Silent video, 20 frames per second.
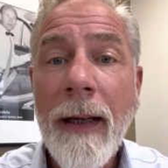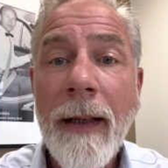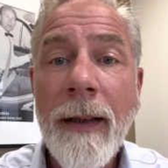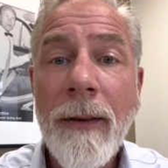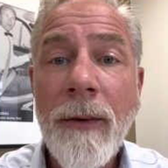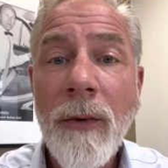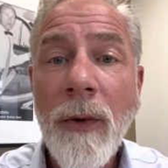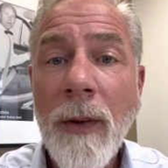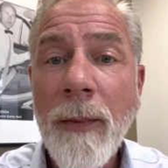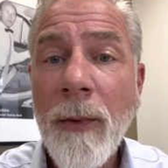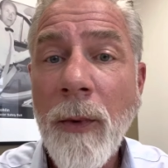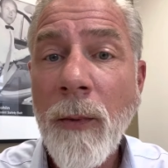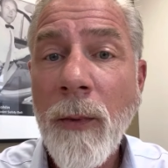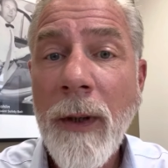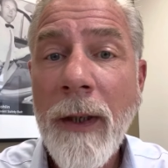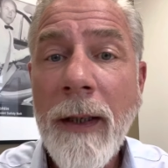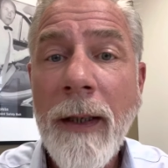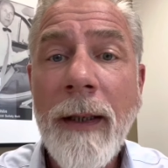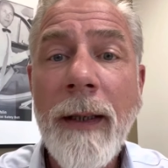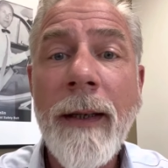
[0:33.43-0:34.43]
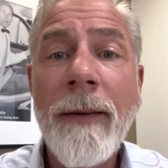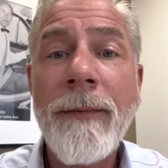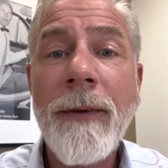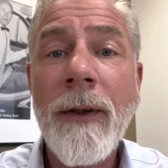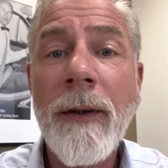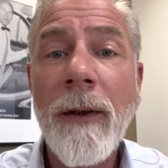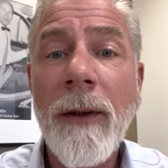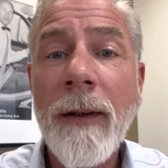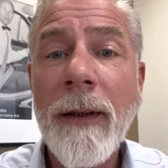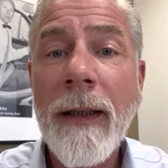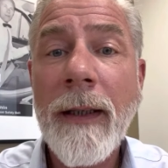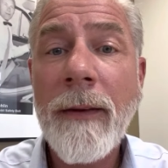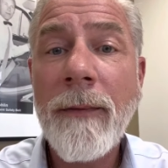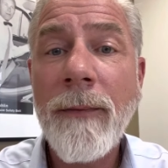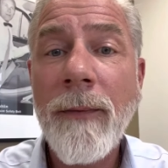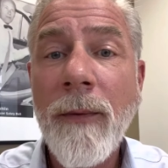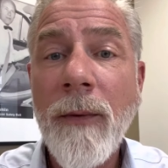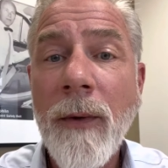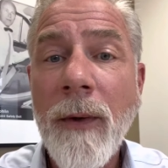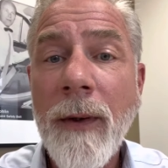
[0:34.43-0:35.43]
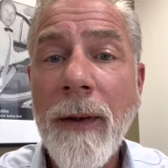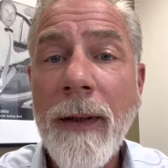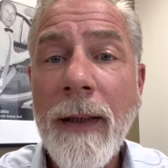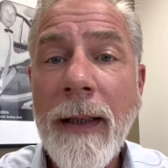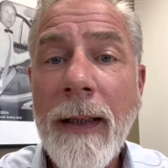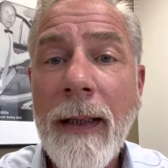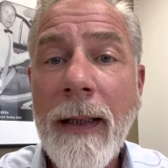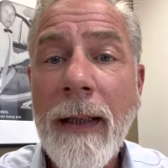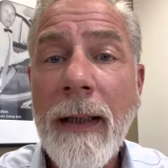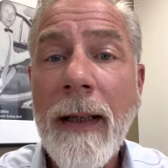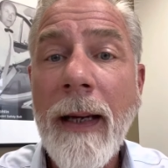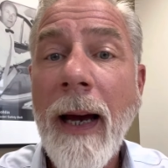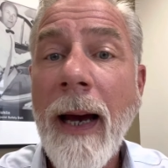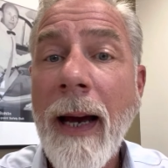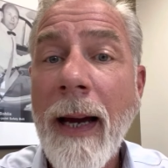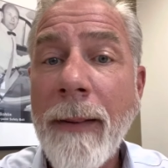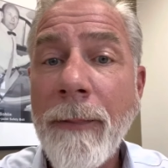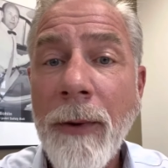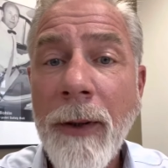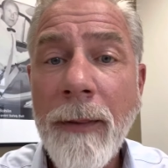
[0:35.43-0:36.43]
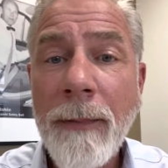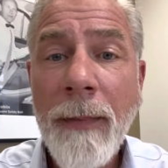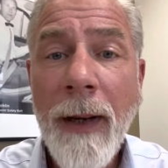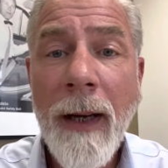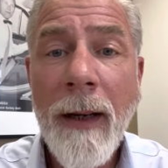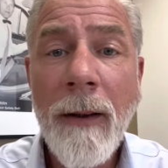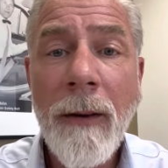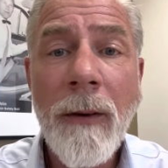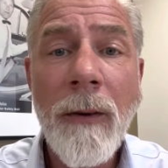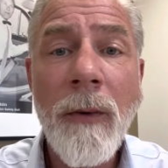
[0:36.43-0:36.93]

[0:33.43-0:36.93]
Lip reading: normal one, if you're looking for the hybrid model,